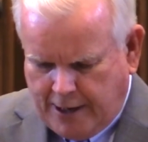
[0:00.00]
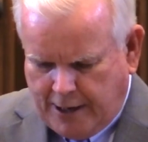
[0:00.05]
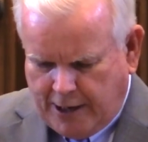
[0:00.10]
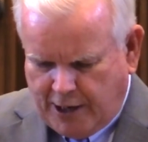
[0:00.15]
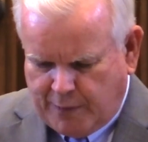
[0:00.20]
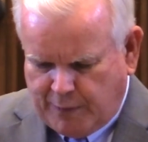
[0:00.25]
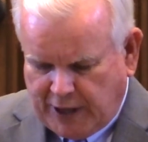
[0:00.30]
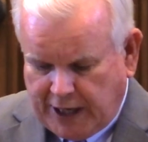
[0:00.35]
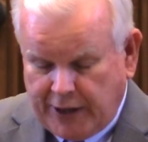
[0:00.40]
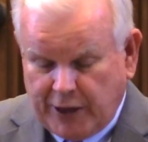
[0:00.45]

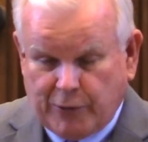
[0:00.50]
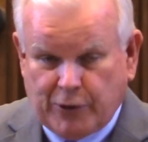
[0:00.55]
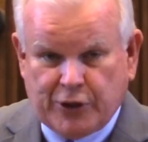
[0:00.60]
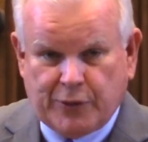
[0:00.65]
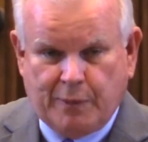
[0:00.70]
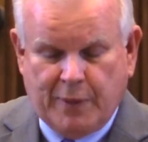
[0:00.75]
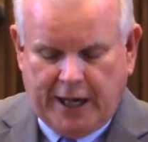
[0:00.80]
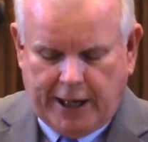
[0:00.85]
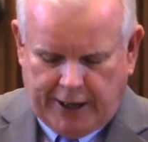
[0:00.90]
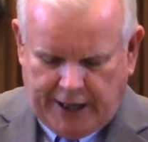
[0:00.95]
Her mother was
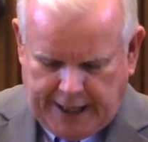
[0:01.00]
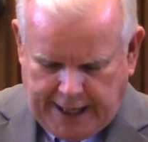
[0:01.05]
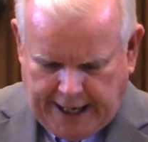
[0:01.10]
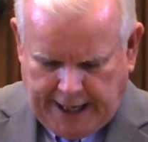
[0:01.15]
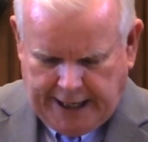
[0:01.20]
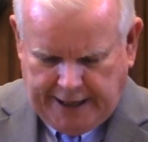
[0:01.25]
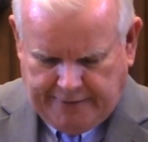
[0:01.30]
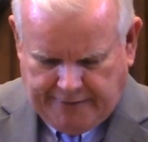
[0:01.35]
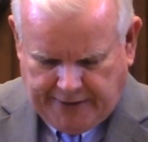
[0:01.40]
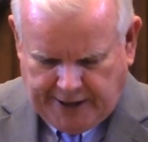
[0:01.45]
Mary
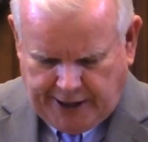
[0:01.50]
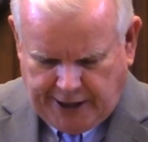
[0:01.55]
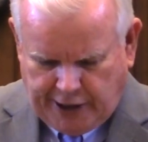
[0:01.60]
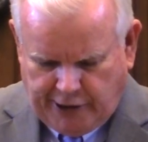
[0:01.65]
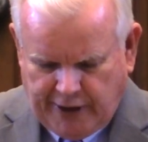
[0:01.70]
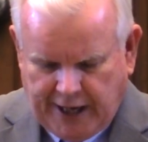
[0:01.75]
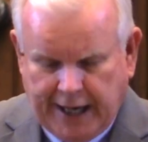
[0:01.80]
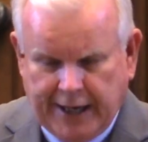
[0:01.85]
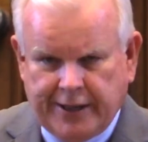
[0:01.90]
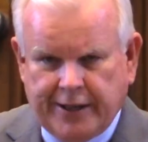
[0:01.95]
Hafen, a
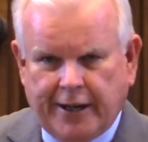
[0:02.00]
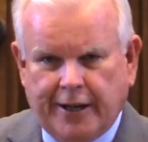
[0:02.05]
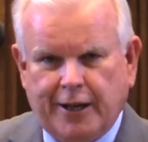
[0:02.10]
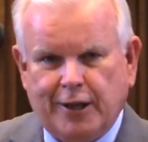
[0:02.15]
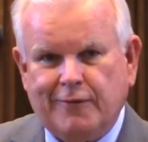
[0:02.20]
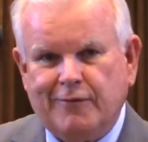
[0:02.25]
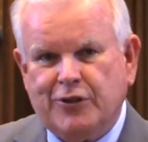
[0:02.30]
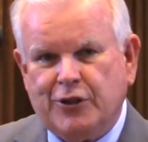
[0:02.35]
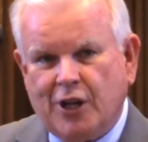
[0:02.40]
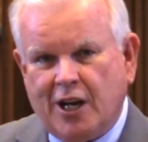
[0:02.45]
granddaughter
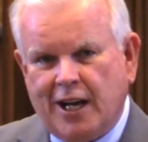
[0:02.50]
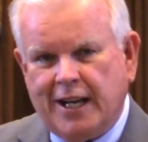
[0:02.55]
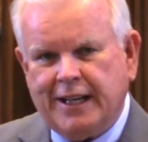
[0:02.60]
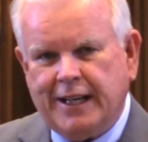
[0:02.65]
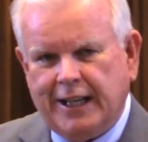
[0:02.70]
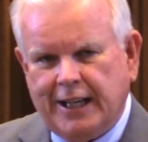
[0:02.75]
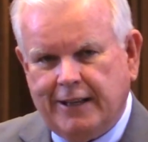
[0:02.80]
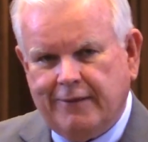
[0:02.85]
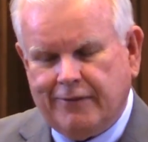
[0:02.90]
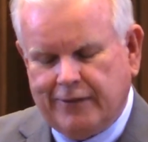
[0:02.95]
of John
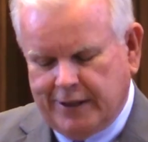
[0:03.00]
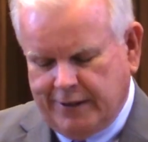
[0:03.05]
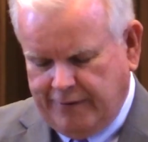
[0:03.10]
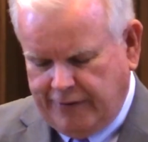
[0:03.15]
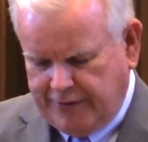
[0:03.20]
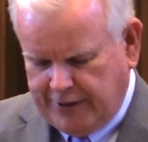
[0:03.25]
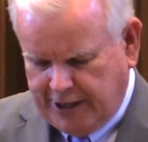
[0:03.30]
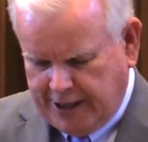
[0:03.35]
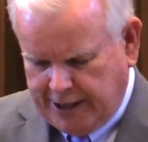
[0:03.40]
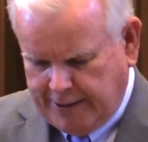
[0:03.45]
Hafen
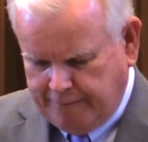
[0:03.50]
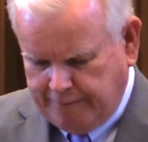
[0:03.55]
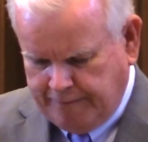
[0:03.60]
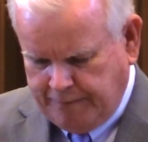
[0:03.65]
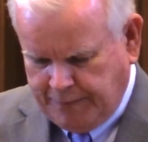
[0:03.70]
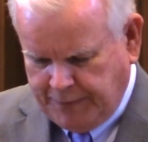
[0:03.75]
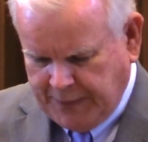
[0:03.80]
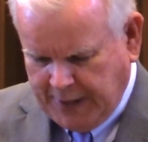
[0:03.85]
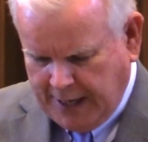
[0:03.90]
from